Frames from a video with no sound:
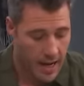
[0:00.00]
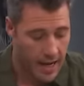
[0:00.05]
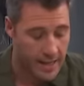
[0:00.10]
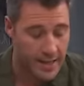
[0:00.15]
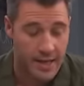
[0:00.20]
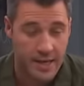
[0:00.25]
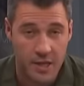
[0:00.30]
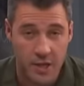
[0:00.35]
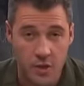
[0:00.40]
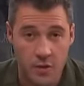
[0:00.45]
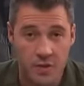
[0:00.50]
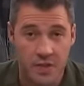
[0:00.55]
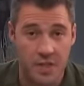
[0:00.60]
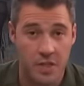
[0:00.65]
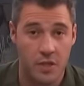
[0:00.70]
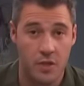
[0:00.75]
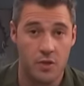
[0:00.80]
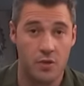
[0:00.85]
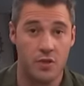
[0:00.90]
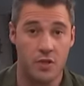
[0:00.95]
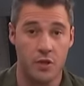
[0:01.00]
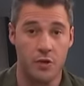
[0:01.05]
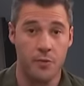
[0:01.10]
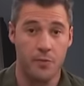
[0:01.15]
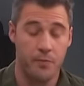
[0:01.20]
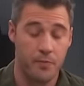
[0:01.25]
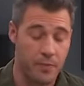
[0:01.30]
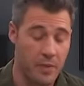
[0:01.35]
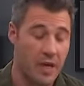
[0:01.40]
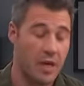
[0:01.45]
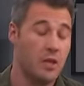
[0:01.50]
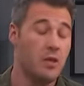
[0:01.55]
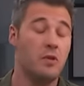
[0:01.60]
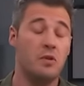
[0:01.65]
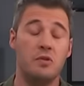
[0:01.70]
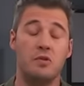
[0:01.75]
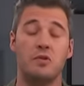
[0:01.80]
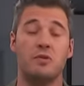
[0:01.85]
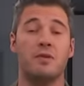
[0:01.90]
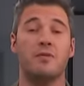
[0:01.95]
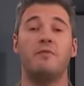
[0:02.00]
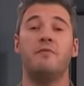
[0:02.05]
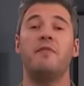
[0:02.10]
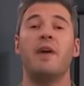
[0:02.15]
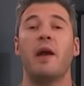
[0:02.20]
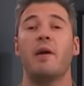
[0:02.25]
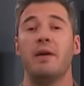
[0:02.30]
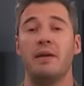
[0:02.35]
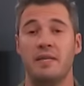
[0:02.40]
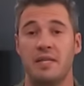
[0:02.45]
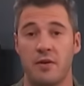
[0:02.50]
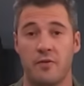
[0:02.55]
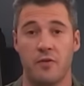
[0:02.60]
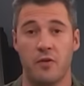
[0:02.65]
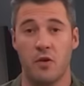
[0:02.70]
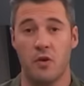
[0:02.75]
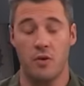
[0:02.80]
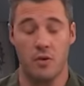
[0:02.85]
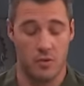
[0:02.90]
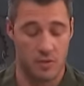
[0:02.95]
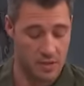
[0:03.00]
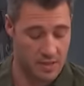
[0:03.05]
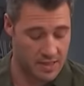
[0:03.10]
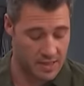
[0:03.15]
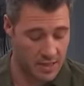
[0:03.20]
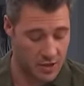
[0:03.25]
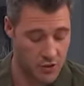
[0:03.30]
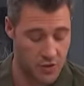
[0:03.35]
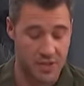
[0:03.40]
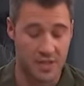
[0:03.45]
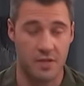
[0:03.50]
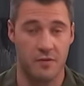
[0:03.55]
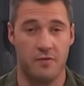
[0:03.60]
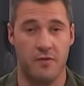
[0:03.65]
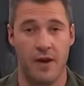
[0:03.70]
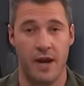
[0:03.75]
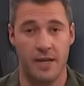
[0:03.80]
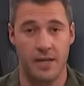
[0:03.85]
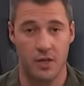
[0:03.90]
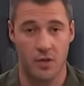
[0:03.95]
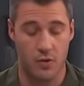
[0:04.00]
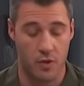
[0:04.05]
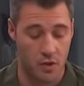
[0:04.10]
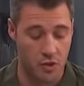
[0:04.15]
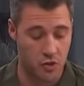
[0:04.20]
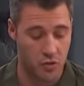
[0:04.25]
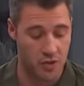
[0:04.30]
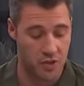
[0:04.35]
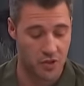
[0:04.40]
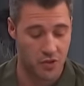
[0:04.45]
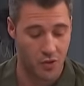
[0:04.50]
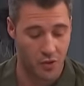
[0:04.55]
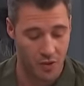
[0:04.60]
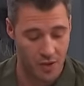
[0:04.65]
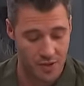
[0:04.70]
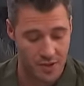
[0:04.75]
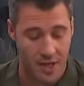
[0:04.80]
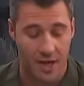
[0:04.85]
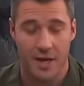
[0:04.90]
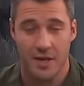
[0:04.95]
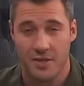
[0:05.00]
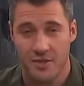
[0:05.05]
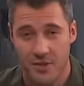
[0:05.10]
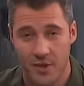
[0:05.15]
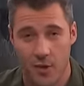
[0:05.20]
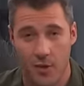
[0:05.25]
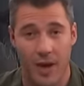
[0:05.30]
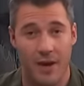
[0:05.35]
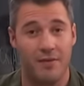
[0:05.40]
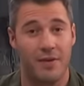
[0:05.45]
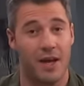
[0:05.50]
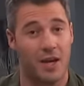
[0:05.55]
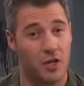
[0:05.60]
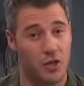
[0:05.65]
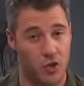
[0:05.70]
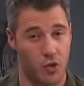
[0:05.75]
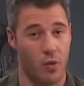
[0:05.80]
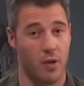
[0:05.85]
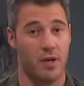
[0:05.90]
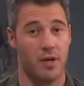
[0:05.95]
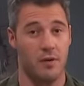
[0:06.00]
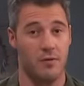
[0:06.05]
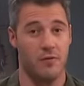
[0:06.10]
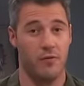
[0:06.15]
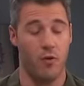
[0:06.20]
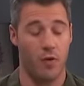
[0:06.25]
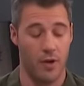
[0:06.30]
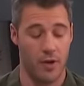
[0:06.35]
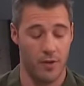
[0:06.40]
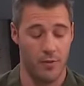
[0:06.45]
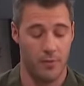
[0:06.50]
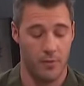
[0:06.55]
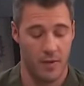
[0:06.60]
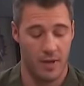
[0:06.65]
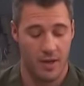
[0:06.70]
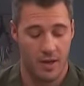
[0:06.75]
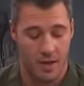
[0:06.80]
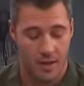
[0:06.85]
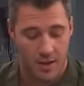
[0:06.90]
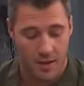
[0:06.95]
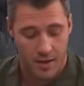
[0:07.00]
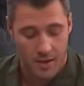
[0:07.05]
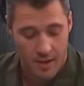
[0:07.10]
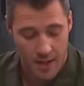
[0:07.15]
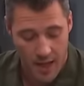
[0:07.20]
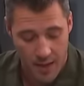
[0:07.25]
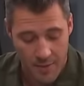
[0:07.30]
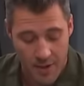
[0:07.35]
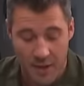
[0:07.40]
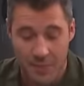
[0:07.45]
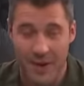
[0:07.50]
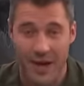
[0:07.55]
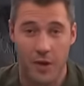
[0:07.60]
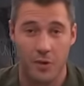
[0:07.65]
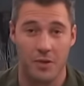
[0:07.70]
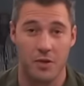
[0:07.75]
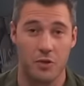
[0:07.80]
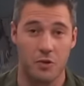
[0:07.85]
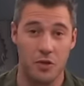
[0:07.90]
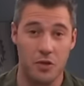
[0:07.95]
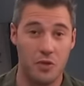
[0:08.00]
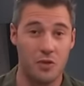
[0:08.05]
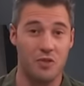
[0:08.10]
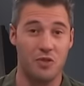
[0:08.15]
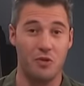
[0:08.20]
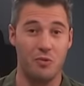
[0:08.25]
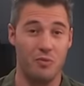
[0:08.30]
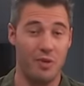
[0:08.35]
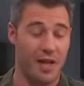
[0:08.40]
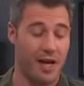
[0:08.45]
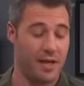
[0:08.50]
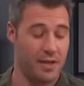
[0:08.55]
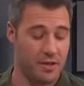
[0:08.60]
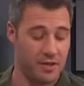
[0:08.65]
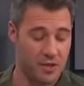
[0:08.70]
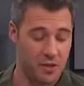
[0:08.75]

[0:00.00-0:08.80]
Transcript: I like using yuzu. Yuzu is a very difficult citrus to find in grocery stores, so I've got a shortcut for you. I make my own little yuzu blend.